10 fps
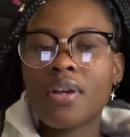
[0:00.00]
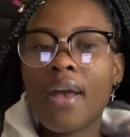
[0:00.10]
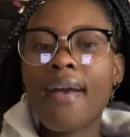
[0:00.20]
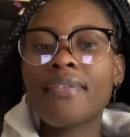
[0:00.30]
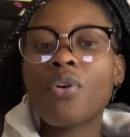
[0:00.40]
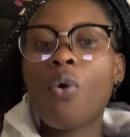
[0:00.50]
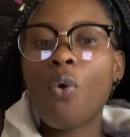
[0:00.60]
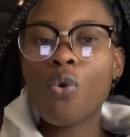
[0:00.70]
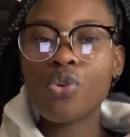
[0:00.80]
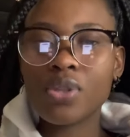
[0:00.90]
and
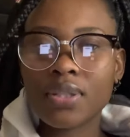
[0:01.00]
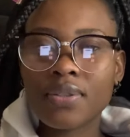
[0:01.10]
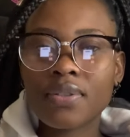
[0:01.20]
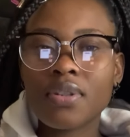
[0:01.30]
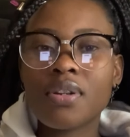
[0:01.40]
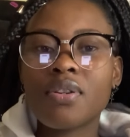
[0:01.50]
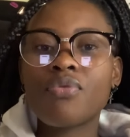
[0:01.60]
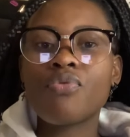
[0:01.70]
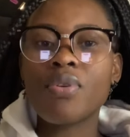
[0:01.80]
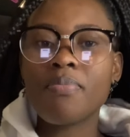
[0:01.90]
always
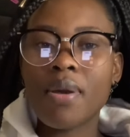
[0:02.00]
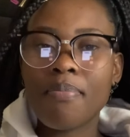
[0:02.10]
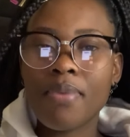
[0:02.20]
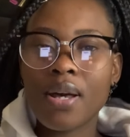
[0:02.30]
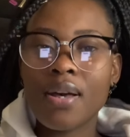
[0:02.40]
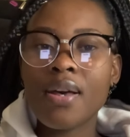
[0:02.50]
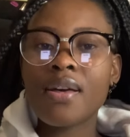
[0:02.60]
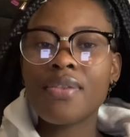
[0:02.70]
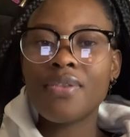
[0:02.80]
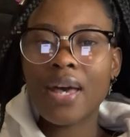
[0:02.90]
remember
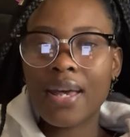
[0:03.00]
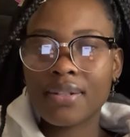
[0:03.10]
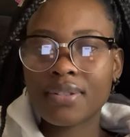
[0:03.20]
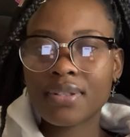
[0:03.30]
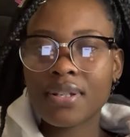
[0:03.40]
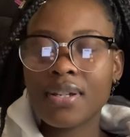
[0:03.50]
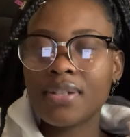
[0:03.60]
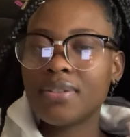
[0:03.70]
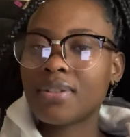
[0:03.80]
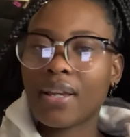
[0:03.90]
that
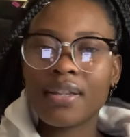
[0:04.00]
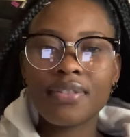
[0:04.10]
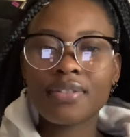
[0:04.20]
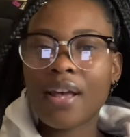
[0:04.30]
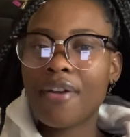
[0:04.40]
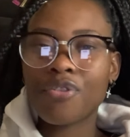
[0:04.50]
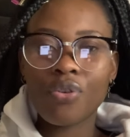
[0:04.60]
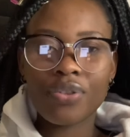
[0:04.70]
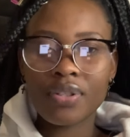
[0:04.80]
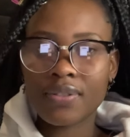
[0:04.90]
days are
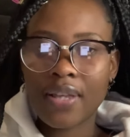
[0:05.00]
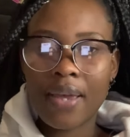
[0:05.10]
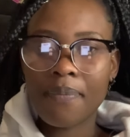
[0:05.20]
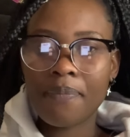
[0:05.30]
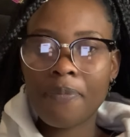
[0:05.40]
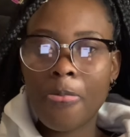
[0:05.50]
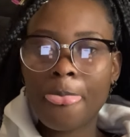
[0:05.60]
not the same,